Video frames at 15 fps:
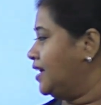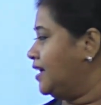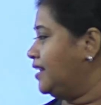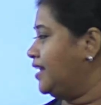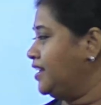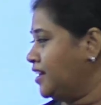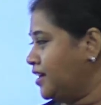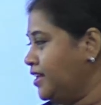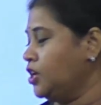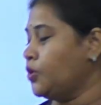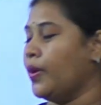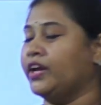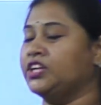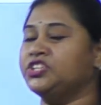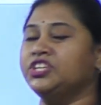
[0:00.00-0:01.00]
linear
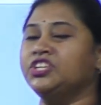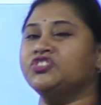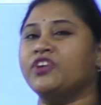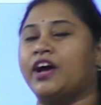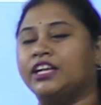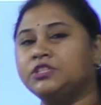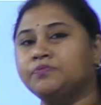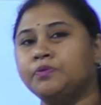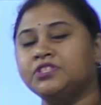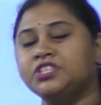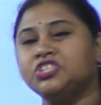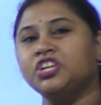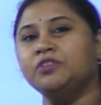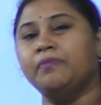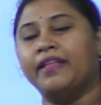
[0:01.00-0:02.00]
equation,
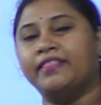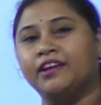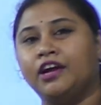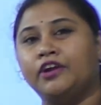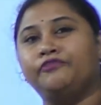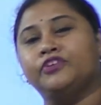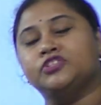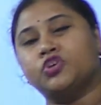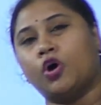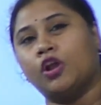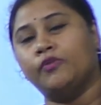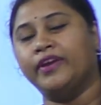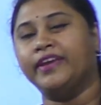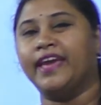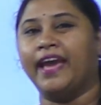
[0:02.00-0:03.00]
transposition method for
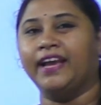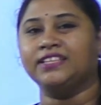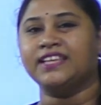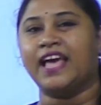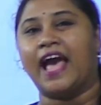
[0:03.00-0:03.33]
solving x,